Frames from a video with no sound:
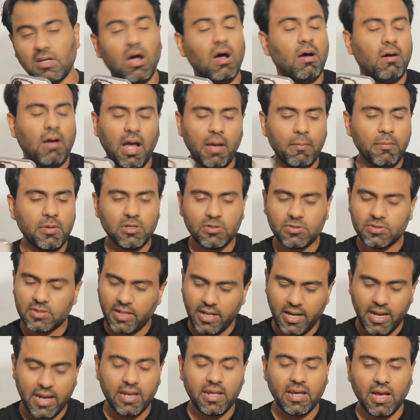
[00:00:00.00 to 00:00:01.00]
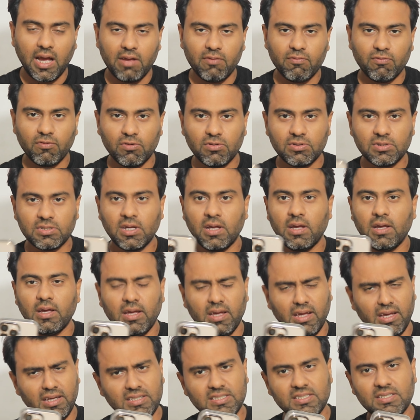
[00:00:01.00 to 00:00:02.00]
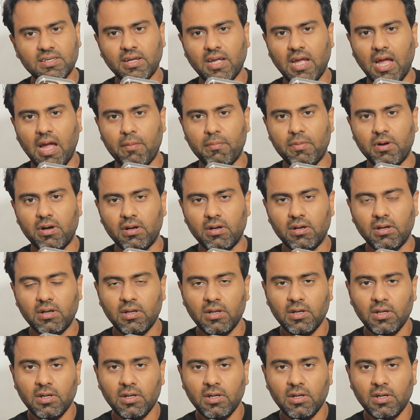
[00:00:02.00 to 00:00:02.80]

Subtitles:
I mean to say any iPhones, is the camera.